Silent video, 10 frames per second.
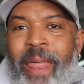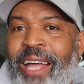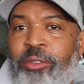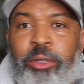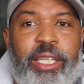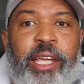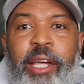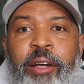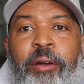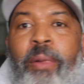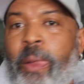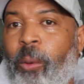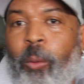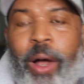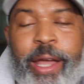I don't care,
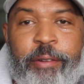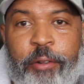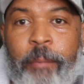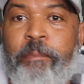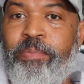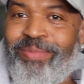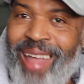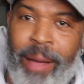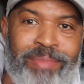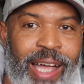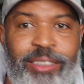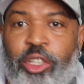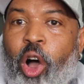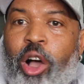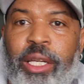whatever. I'm not
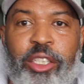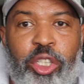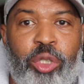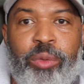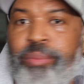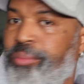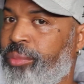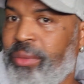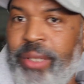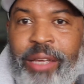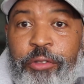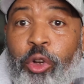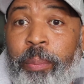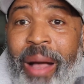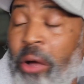talking to you. If
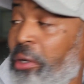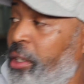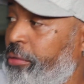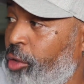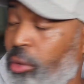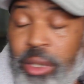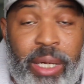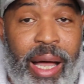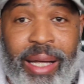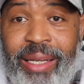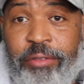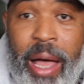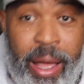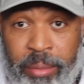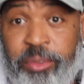you're a power lifter,
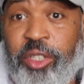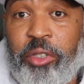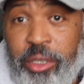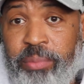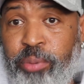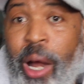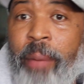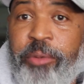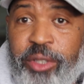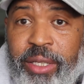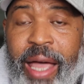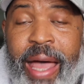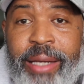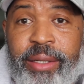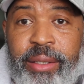I'm serious. Props to
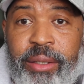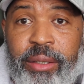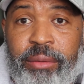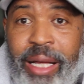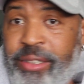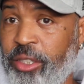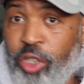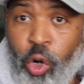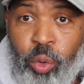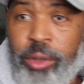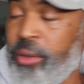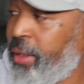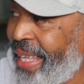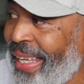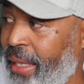that. That's its own
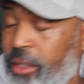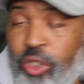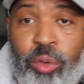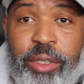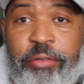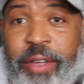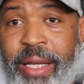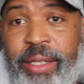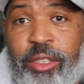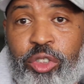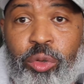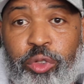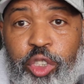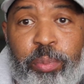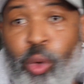thing, its own event, its own
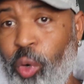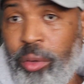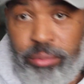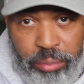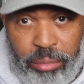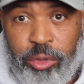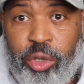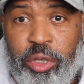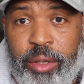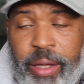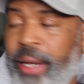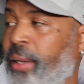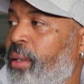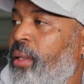sport. Do your thing.